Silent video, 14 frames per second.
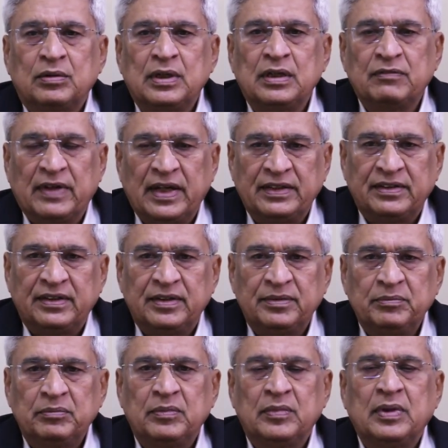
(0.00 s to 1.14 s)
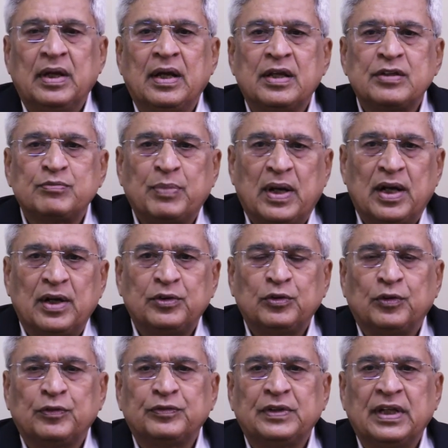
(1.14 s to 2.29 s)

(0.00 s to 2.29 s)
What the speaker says: invited him as part of